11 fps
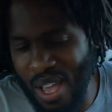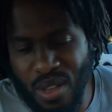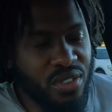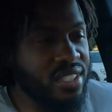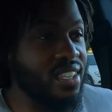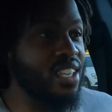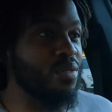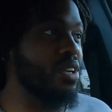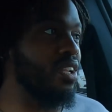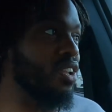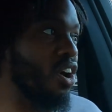gonna say it's
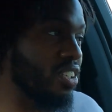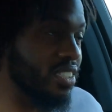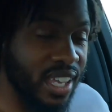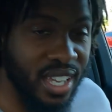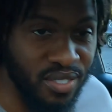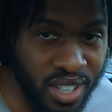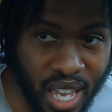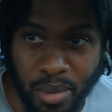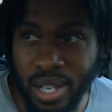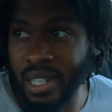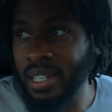been a long day of
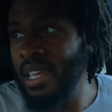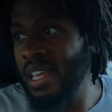game hunting.